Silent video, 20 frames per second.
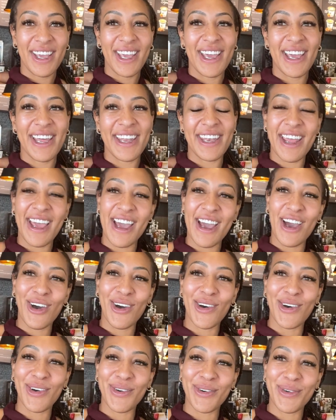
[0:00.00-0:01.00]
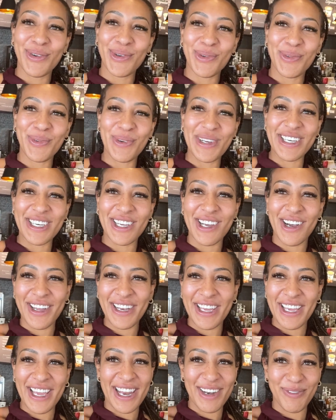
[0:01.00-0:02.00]
and now we're in
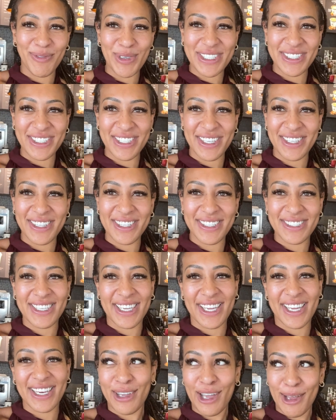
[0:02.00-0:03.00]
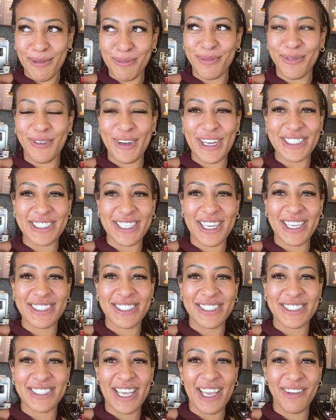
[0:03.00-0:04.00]
Ghana and we see the Second Cup
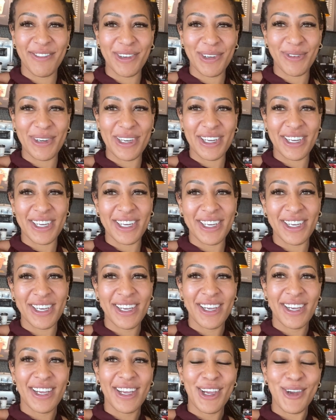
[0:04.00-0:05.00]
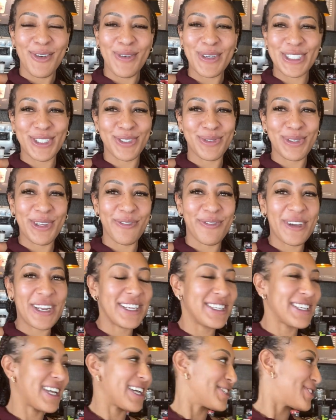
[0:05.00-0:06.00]
franchises everywhere, which is really funny.
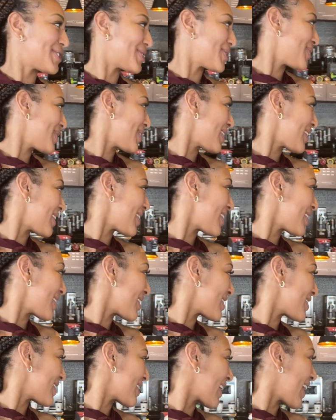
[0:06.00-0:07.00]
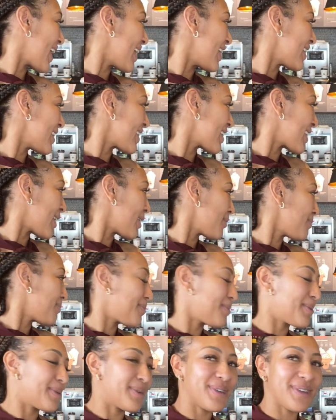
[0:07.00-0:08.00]
Dad, show the, the Canada Cup.
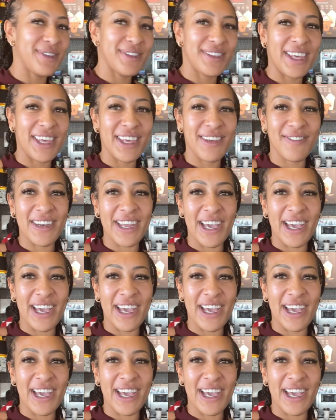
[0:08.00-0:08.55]
They even